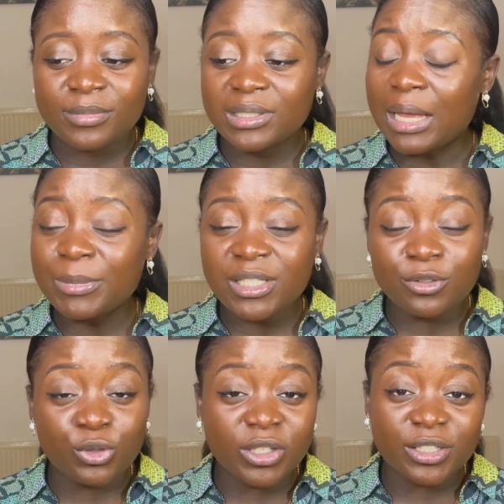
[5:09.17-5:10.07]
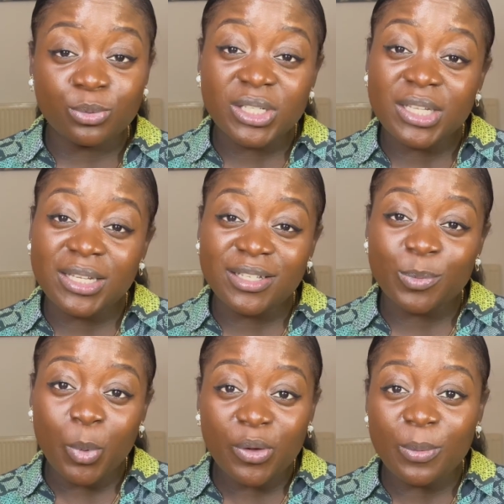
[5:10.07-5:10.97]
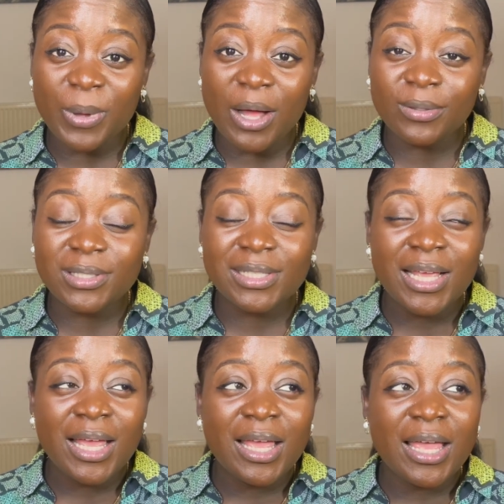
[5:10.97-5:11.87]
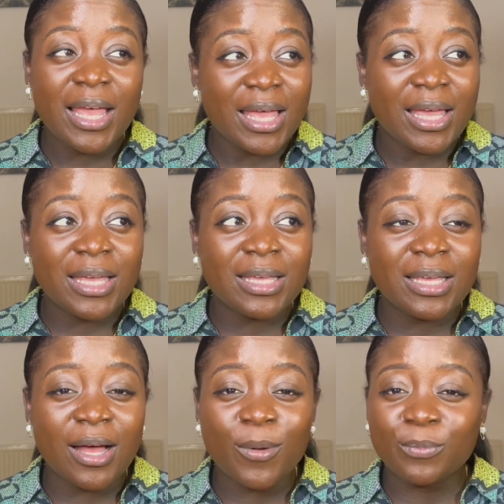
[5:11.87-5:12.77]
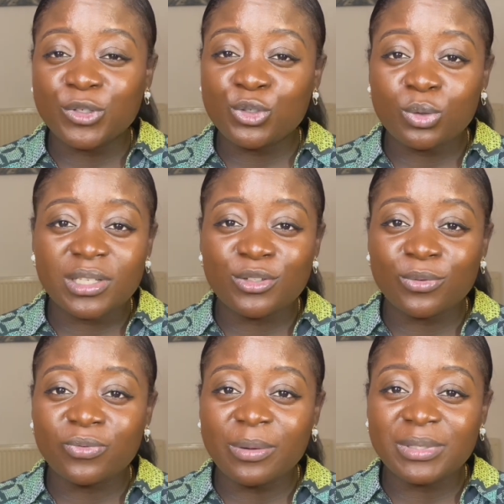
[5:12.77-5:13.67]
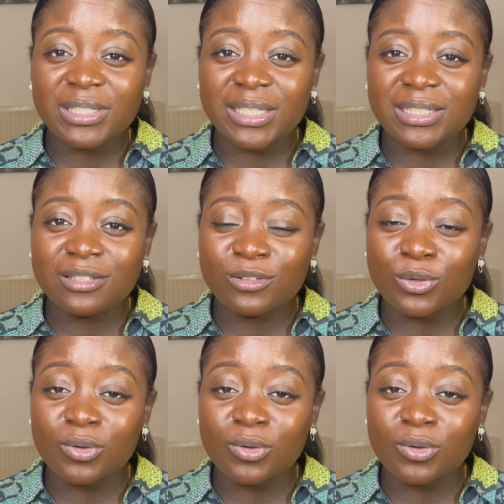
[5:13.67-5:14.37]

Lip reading: Chemists and Druggists recently spoke about a shortage of pharmacists in the